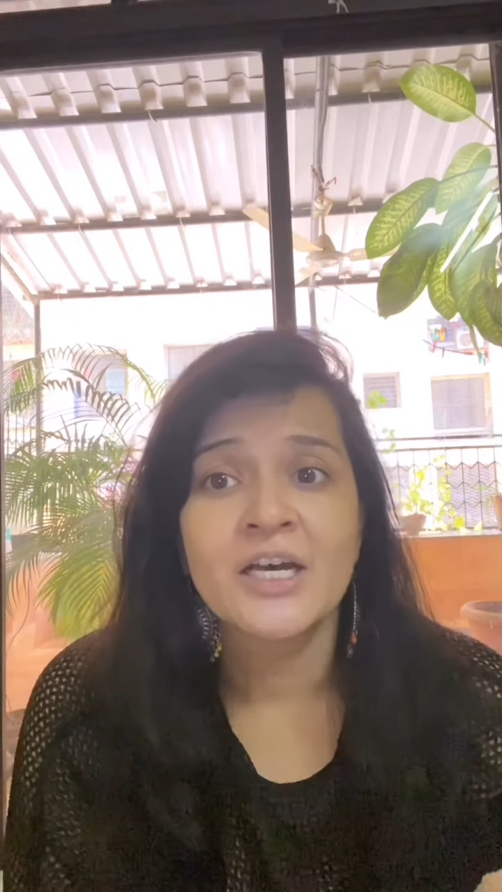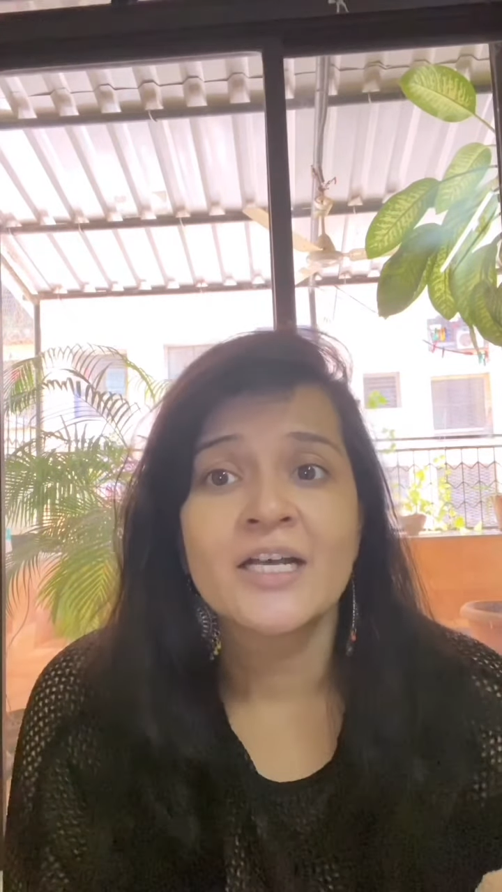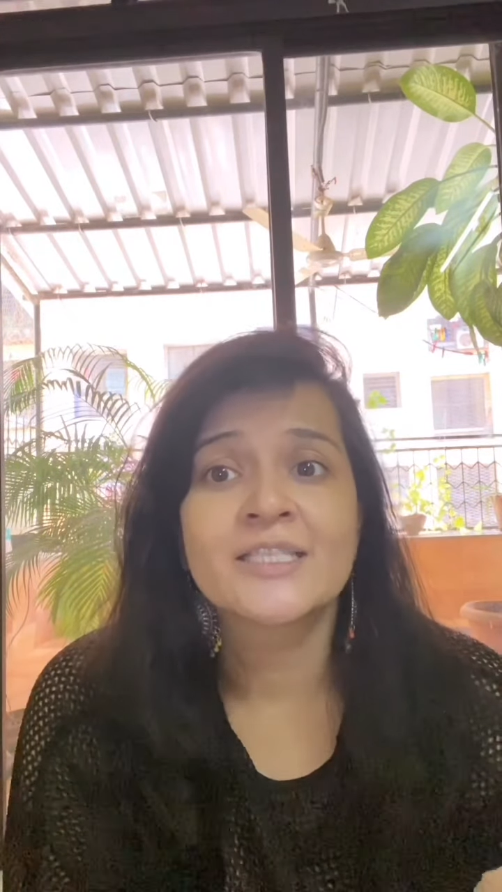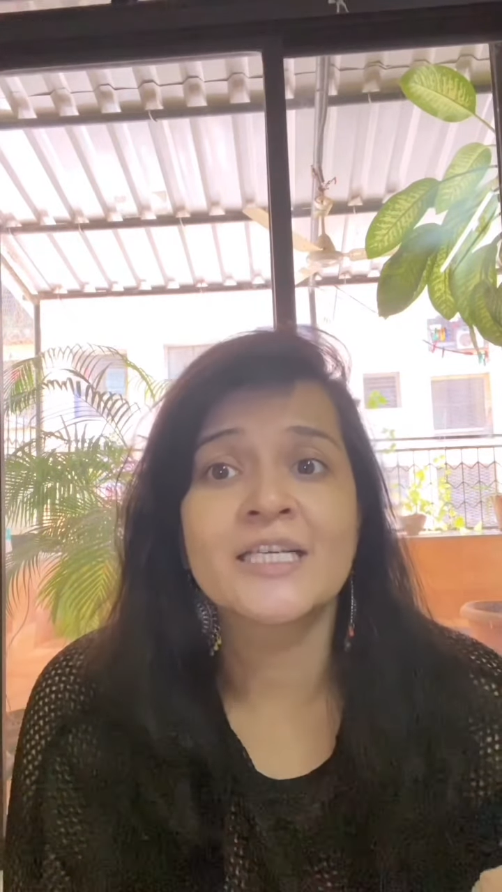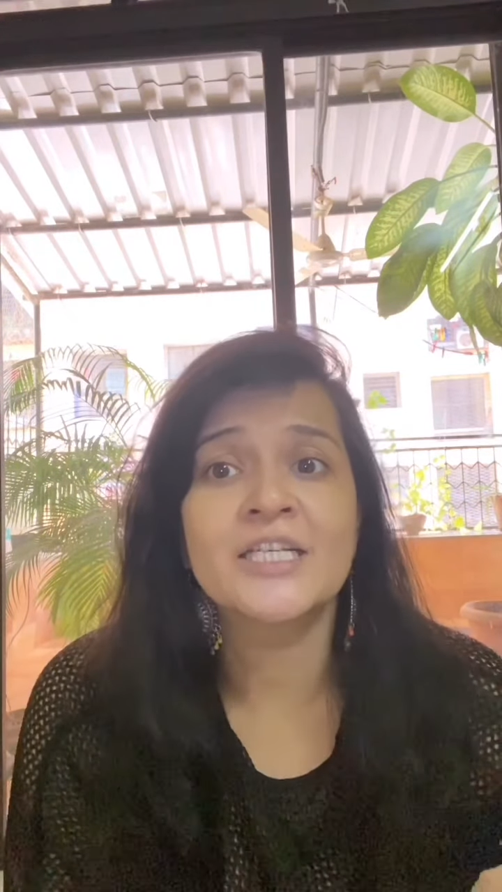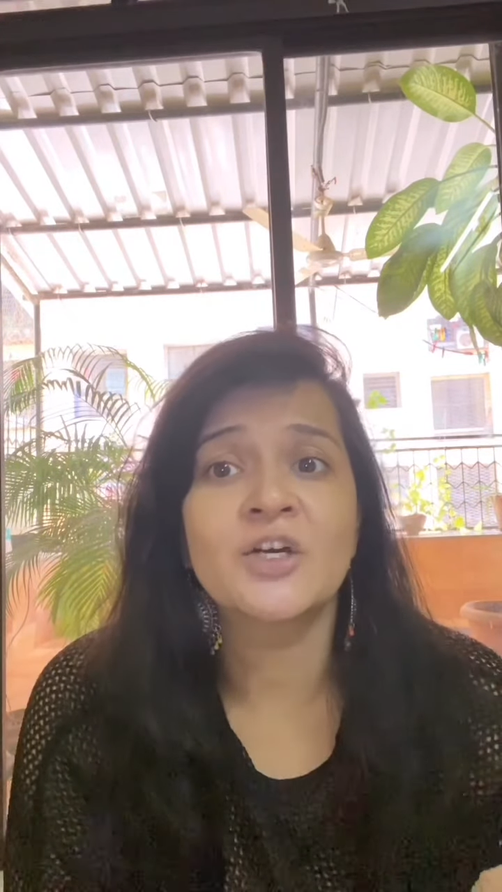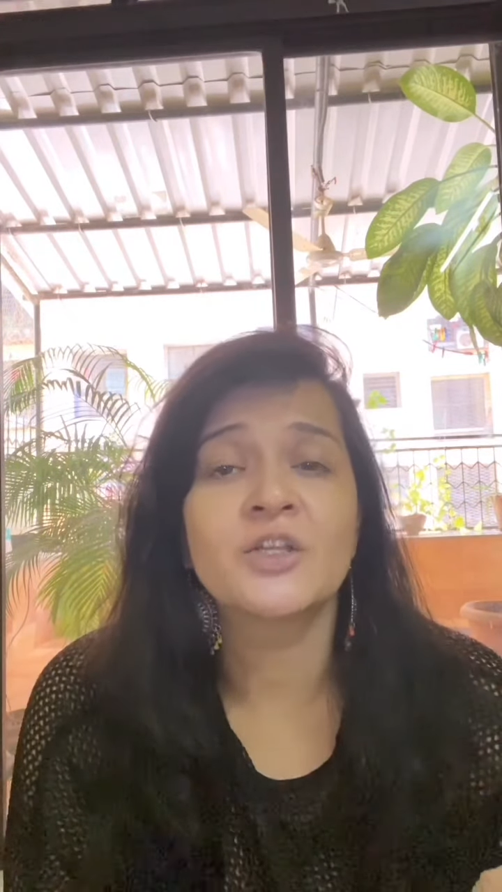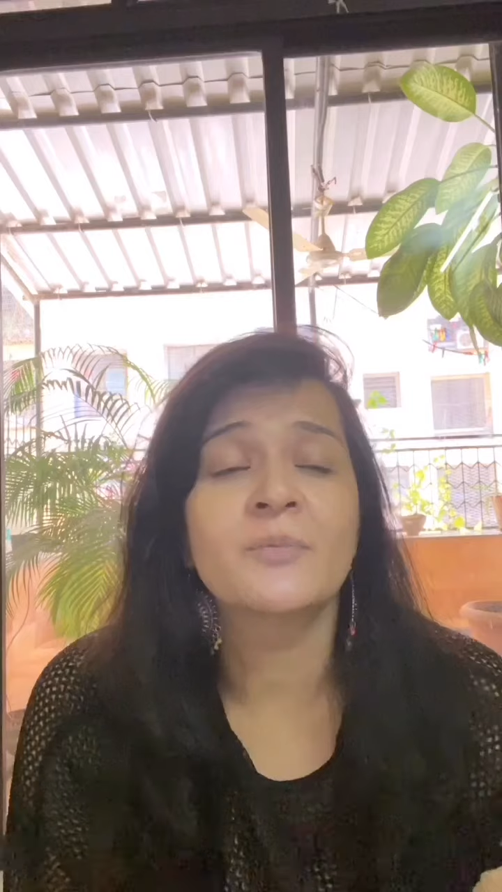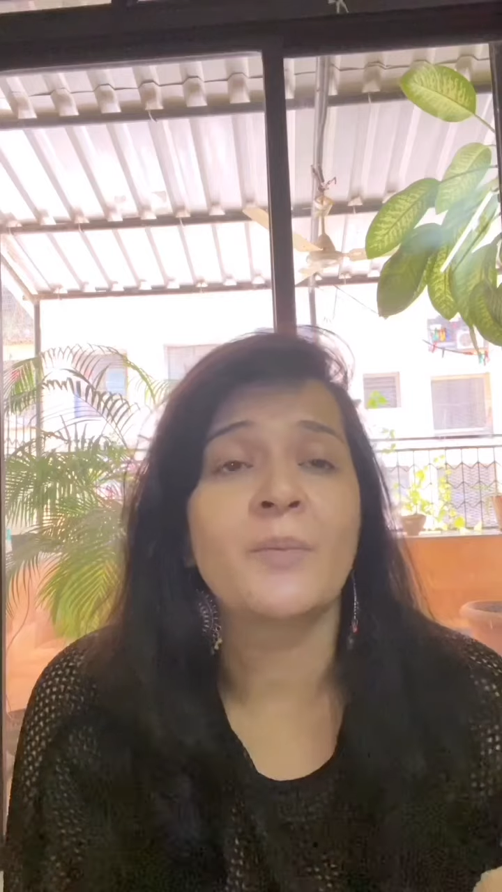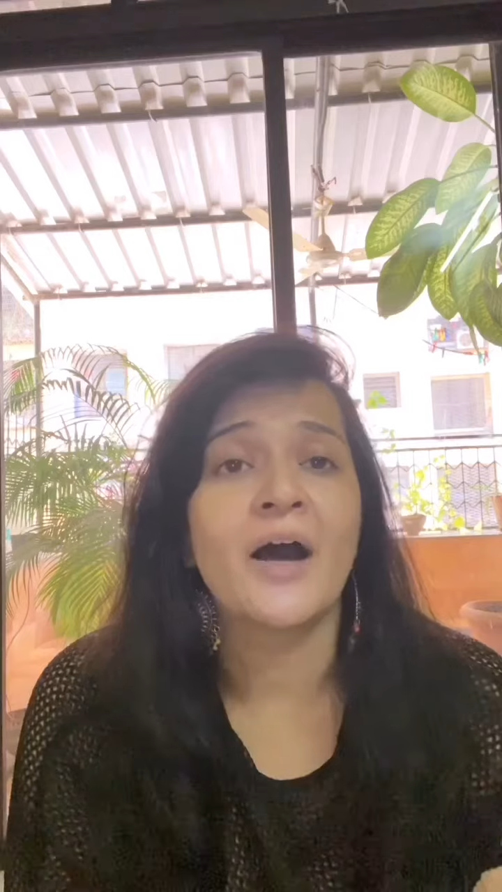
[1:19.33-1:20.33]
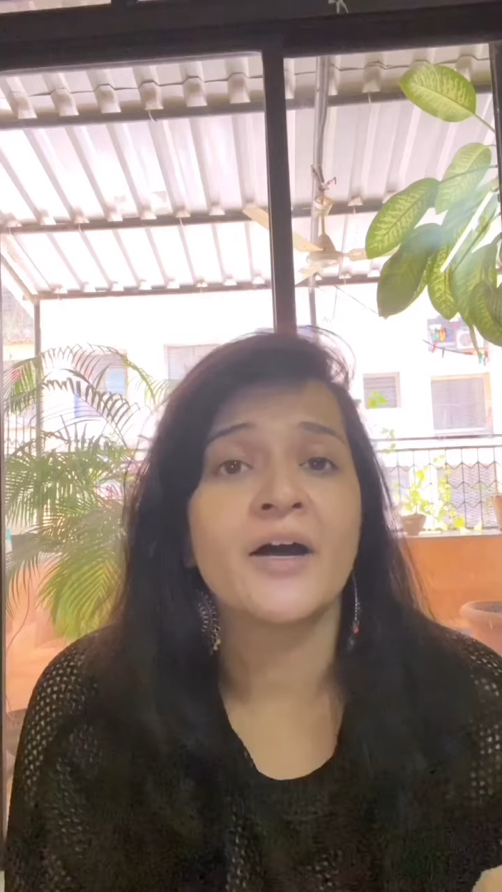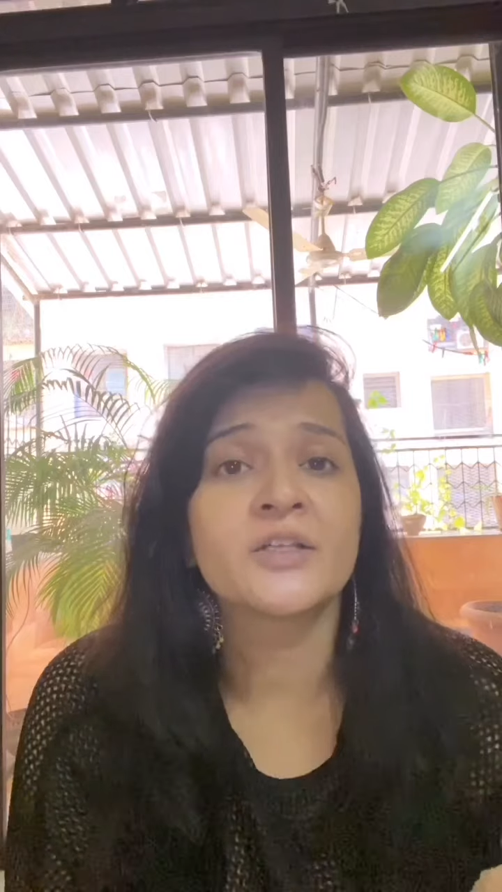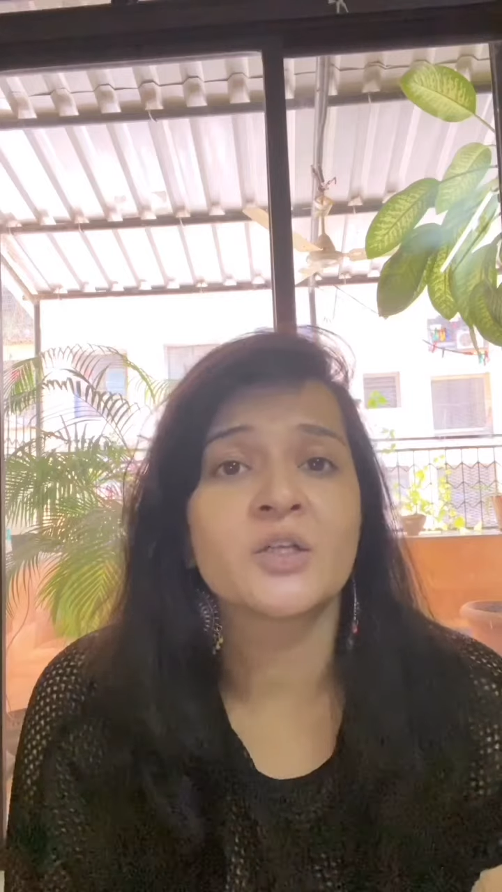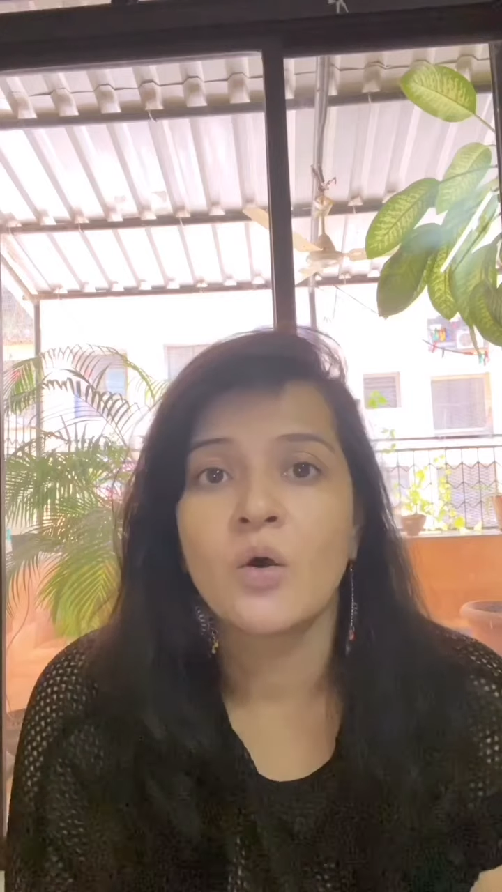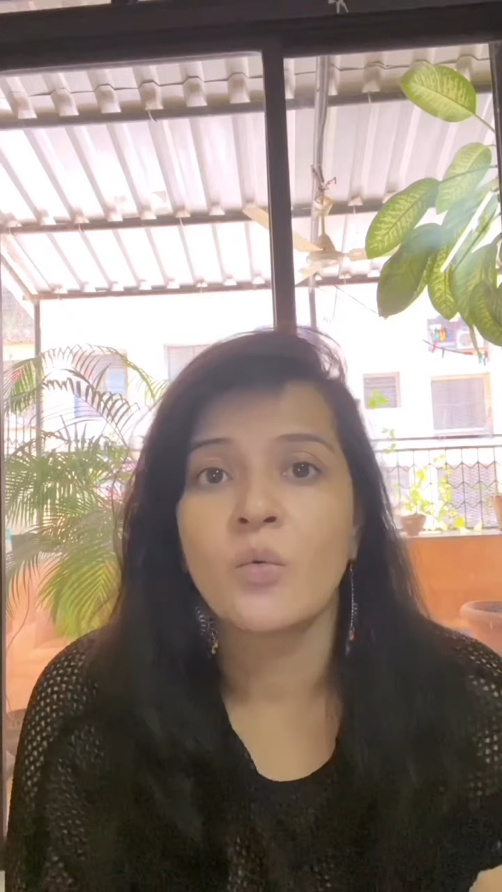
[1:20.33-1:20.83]
sitting on the
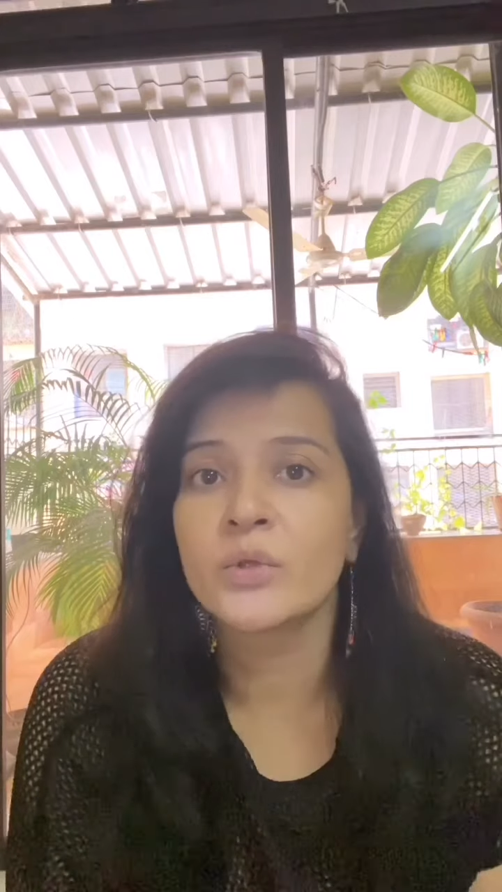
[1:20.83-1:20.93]
path